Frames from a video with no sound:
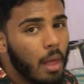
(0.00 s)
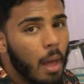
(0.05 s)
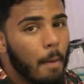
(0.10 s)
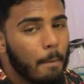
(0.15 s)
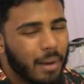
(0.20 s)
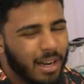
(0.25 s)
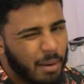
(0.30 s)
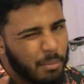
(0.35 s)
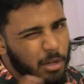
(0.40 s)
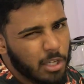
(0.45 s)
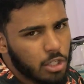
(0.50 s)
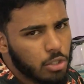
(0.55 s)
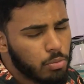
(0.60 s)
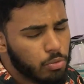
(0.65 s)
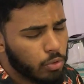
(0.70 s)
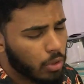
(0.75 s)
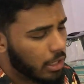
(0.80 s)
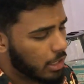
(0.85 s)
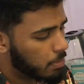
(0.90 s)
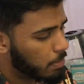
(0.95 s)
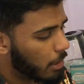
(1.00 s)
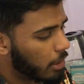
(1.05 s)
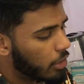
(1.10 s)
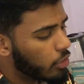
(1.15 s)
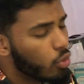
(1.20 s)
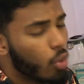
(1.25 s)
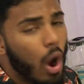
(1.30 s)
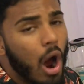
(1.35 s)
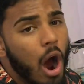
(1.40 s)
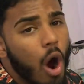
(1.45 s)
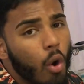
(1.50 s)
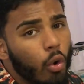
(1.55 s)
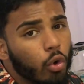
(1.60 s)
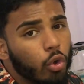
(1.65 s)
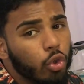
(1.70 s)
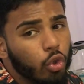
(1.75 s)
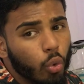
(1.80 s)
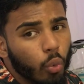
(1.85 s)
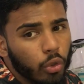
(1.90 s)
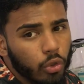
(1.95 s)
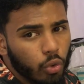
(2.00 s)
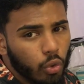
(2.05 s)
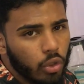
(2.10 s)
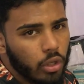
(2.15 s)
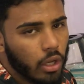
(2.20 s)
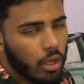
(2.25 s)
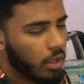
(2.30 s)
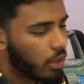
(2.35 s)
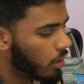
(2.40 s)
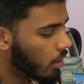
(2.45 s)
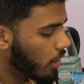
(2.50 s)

but I'm going to explain to you how you do it, okay?